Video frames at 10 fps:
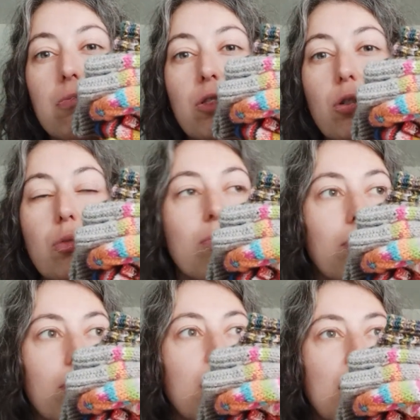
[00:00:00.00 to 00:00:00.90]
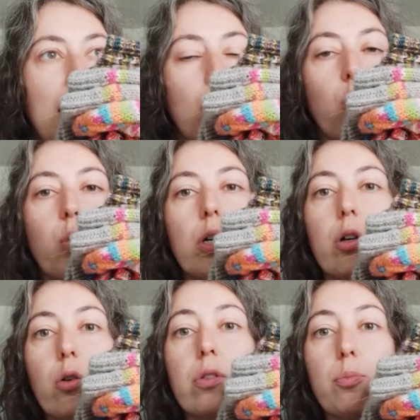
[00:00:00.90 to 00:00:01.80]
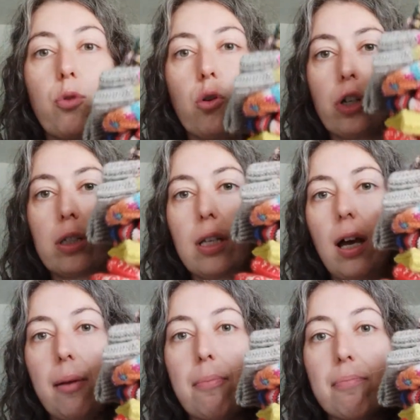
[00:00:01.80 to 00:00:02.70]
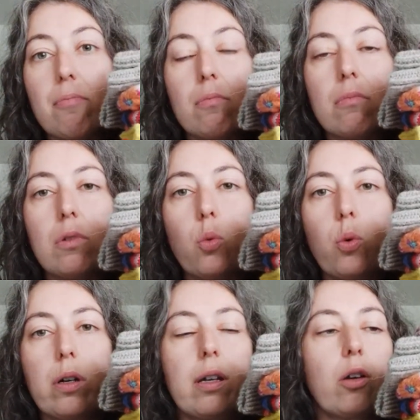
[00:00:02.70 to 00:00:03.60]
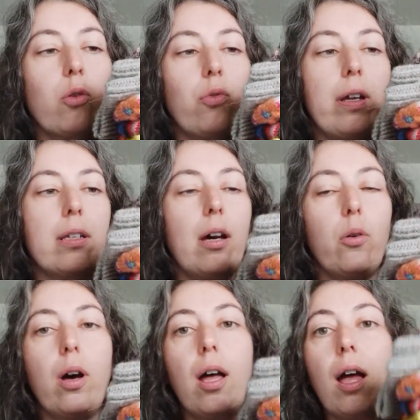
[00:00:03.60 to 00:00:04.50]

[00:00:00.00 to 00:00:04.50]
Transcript: to like work on the project I'm working on right now,